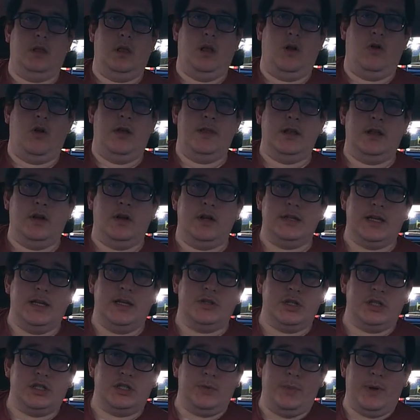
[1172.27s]
All right then guys, that
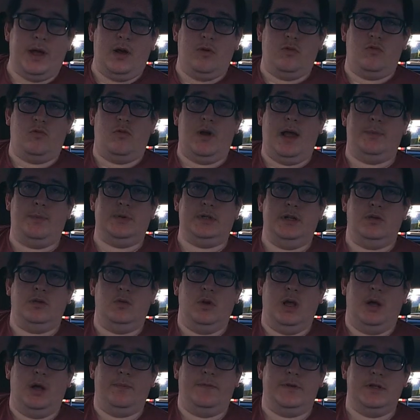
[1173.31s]
just about wraps it
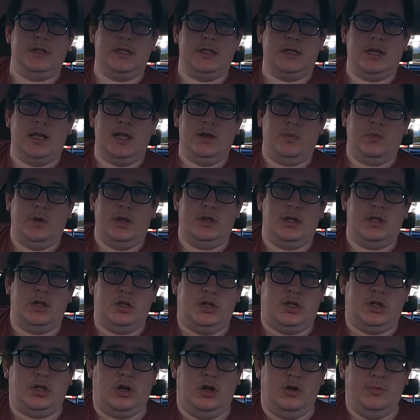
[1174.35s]
all up for today with
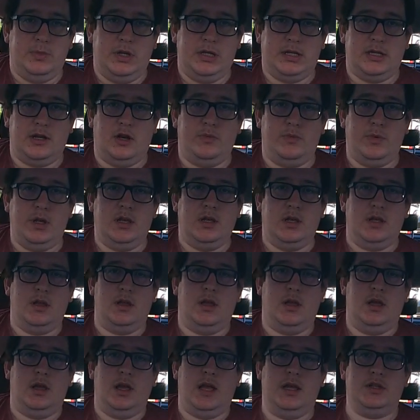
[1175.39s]
Show Me, Tell Me.
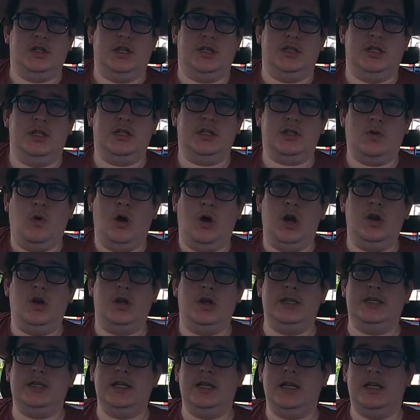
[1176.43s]
As you can see, there's quite a lot
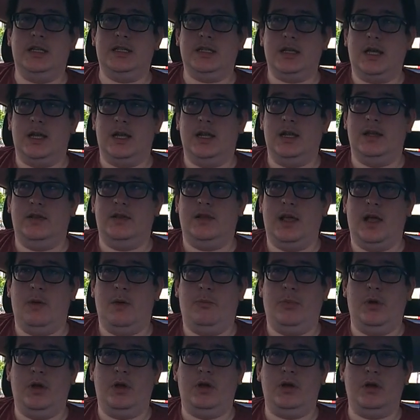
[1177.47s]
of detail in
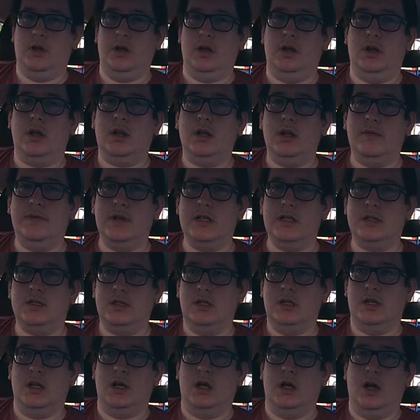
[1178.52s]
that, but none of it's
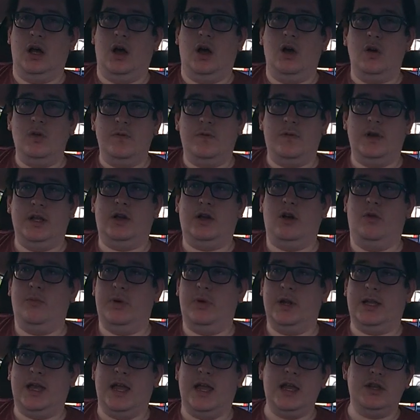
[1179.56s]
overly
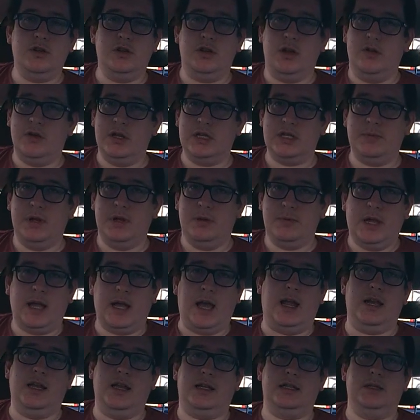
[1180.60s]
complicated. You don't need to be a
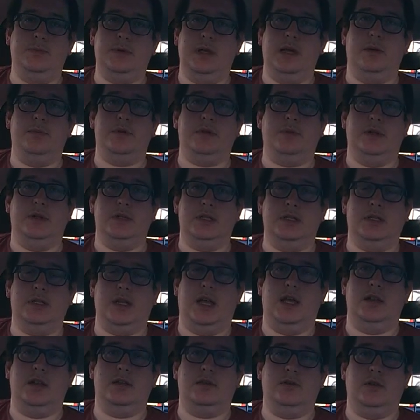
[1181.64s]
mechanic to be able to
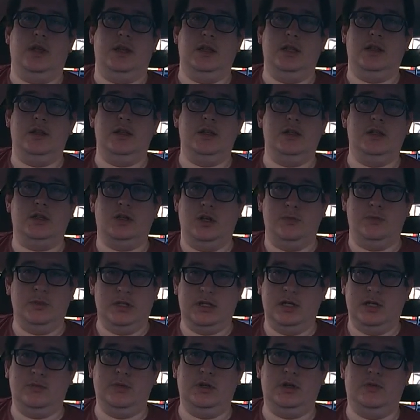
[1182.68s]
understand any of these Show Me,
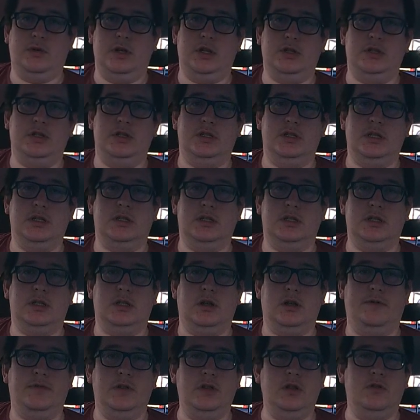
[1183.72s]
Tell Me questions. It's the
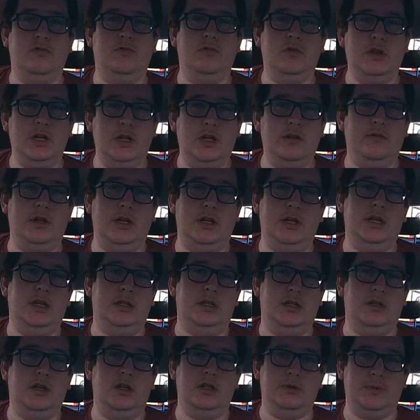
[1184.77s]
stuff that you really, really need
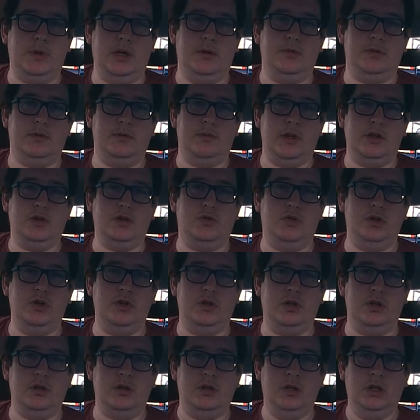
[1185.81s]
to know to be able to make sure you
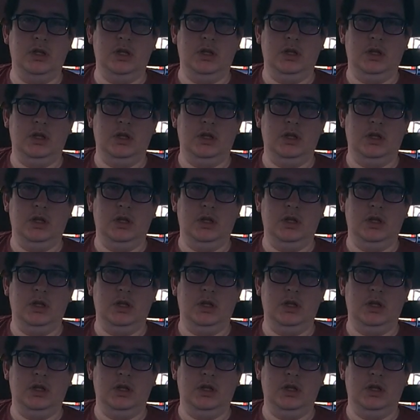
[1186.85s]
can